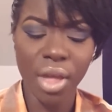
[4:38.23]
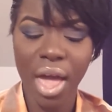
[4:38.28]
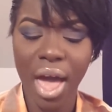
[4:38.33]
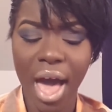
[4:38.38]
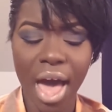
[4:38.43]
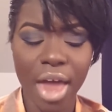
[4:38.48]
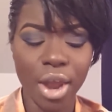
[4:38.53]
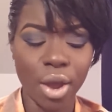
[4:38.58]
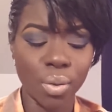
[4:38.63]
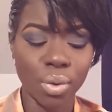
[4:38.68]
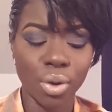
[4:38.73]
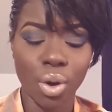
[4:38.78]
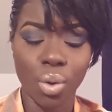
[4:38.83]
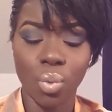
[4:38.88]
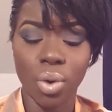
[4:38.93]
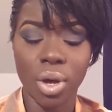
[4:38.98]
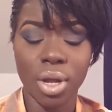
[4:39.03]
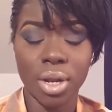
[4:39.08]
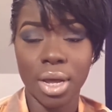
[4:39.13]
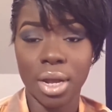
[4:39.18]
I don't know
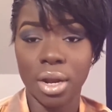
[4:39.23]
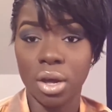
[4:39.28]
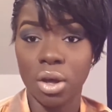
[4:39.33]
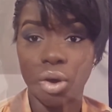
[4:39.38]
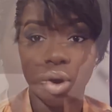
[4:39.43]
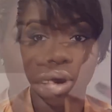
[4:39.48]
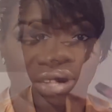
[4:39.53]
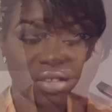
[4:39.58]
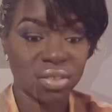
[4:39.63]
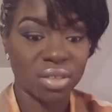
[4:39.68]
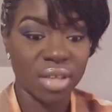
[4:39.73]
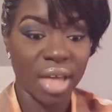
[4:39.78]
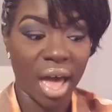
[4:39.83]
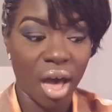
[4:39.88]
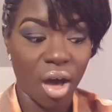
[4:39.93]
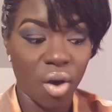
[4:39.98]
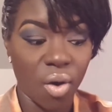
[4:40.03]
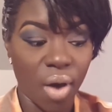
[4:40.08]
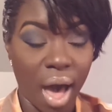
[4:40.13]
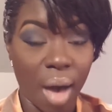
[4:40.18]
what Nana Coco
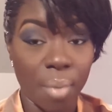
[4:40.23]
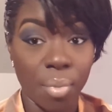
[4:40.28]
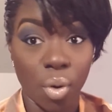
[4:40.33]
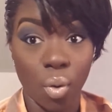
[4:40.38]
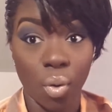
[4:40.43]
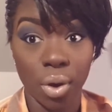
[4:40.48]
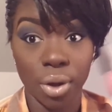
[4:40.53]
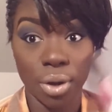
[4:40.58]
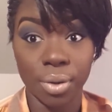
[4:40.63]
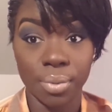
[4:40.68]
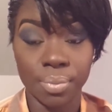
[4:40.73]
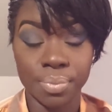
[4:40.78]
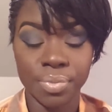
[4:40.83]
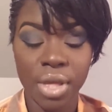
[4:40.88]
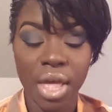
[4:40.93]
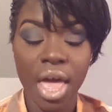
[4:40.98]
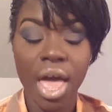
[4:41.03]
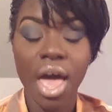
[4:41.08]
Now I'm on them.